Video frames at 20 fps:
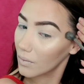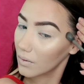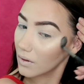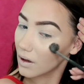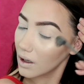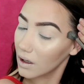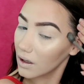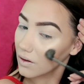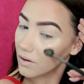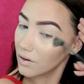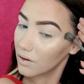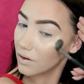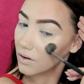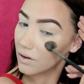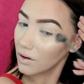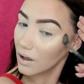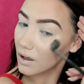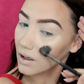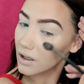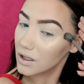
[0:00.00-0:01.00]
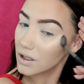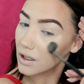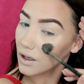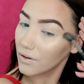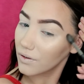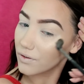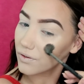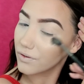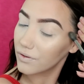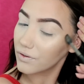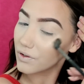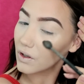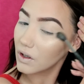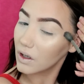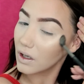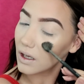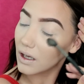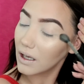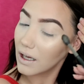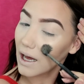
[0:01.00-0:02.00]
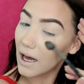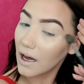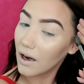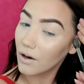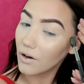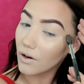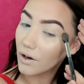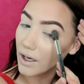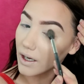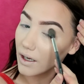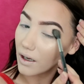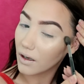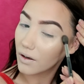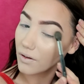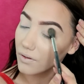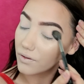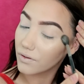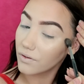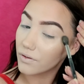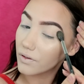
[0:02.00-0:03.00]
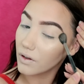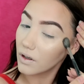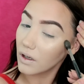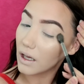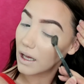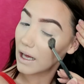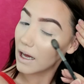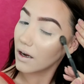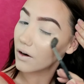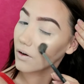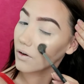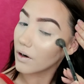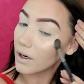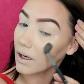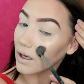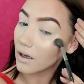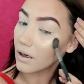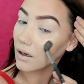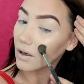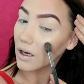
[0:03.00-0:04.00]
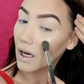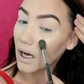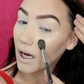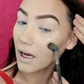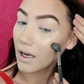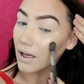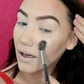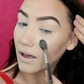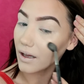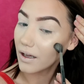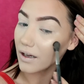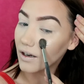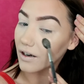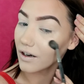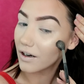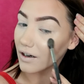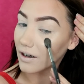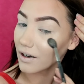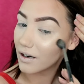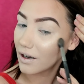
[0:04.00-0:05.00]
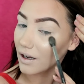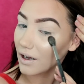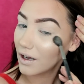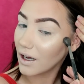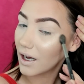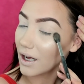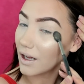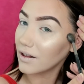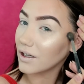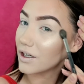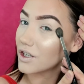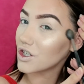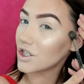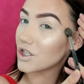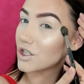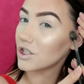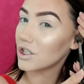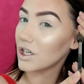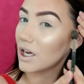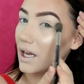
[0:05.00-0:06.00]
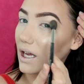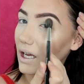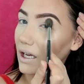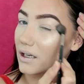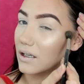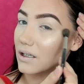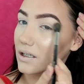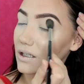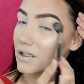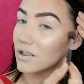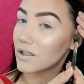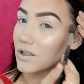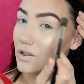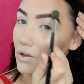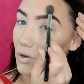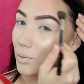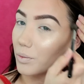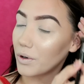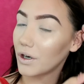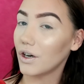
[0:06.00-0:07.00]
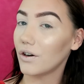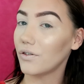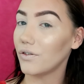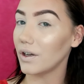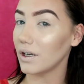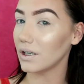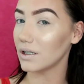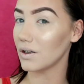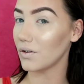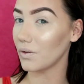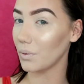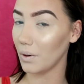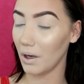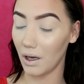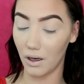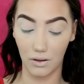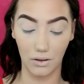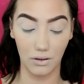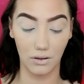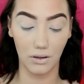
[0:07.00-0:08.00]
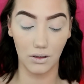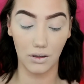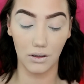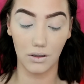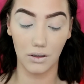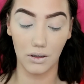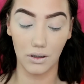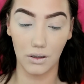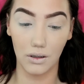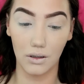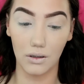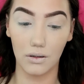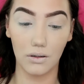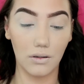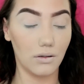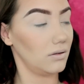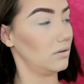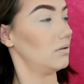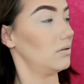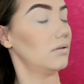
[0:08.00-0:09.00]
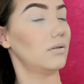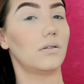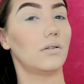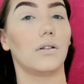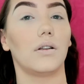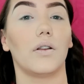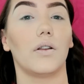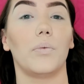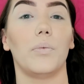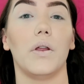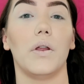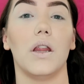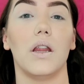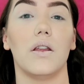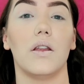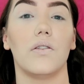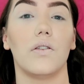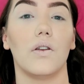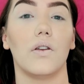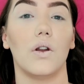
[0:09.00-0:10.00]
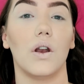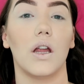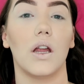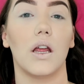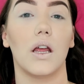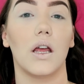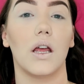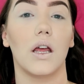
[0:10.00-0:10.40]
I think it's such a flattering, flattering highlighter. And the shade is so perfect as well. Let's put this on